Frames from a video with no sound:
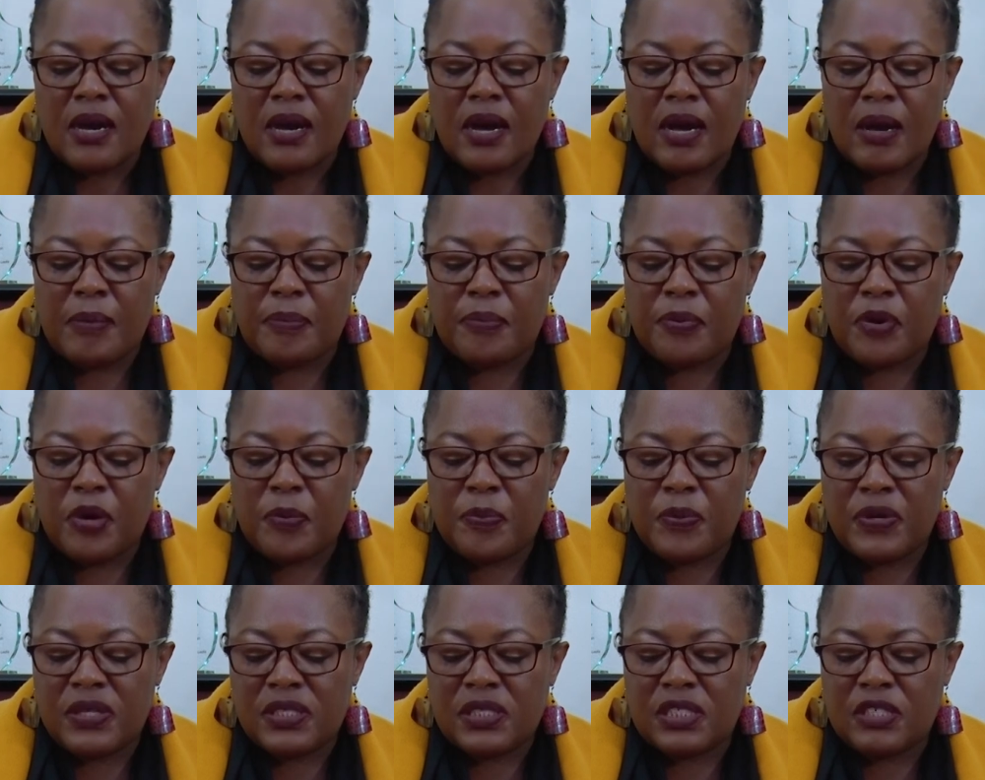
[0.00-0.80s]

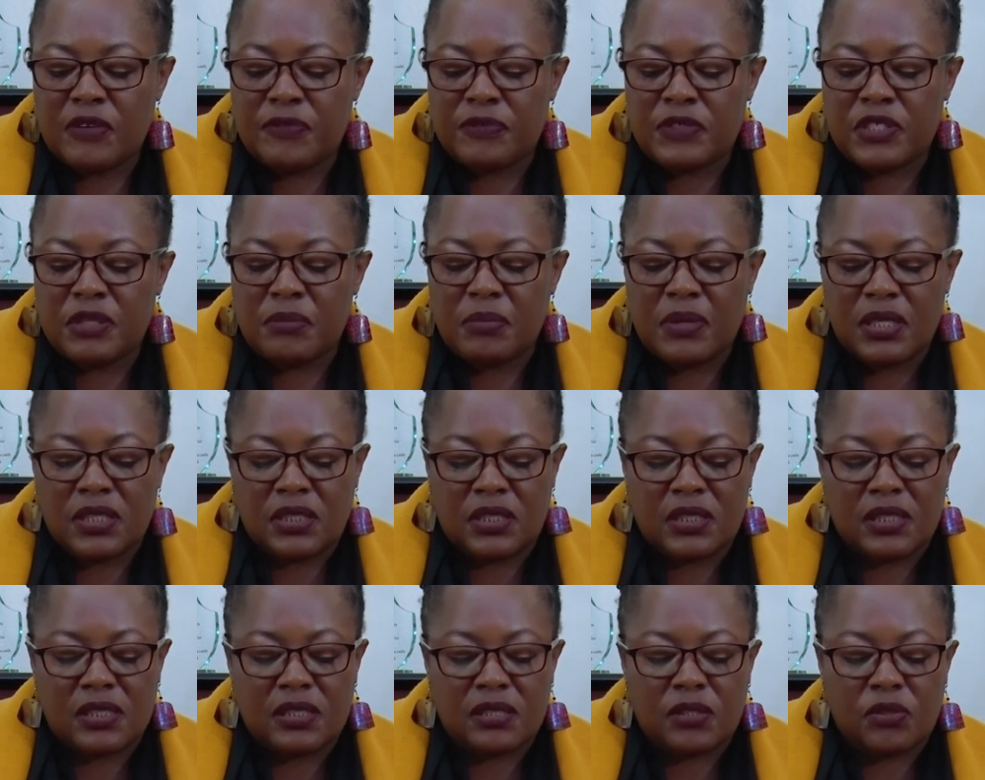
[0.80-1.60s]
appropriate safety
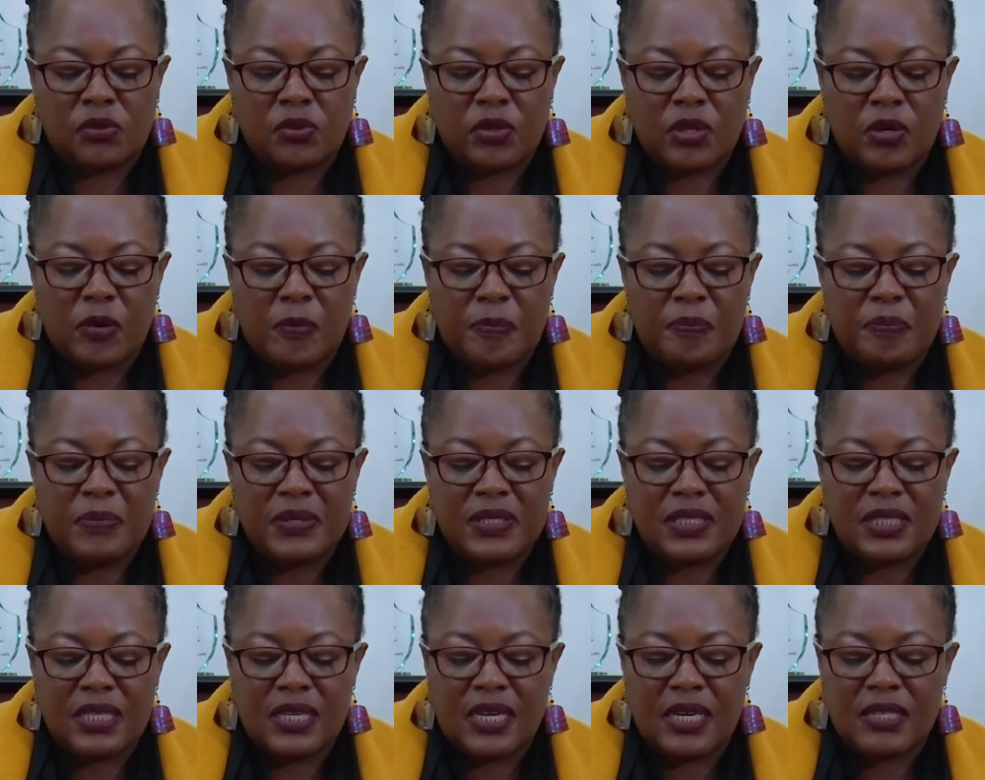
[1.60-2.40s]
measures to help
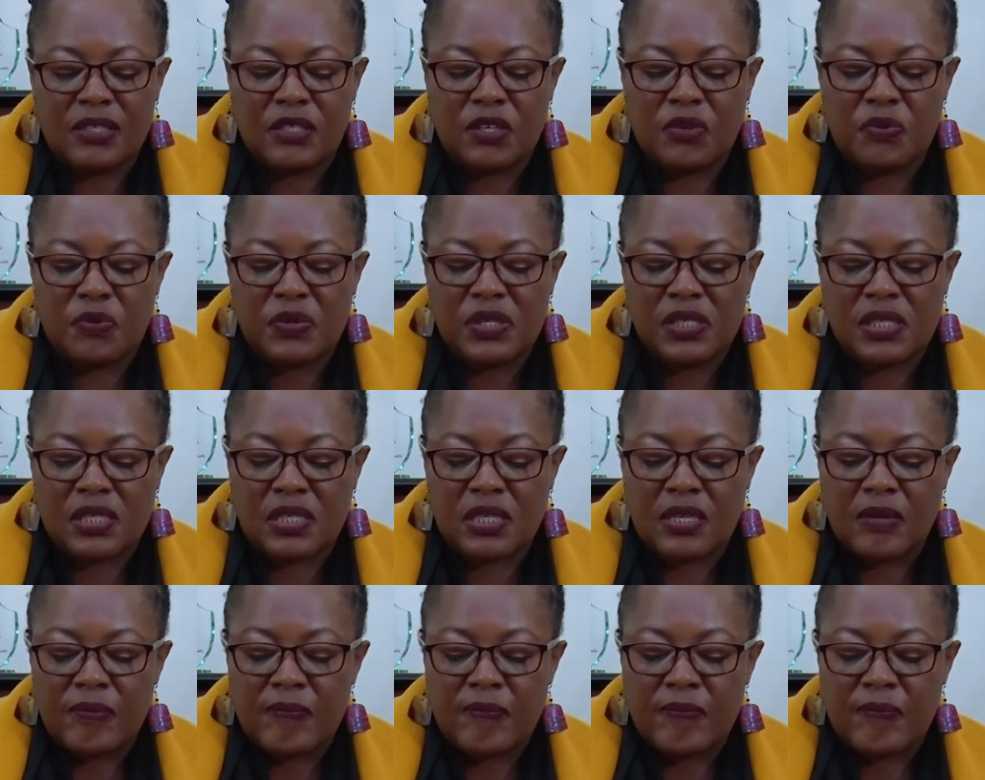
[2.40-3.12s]
mitigate the risk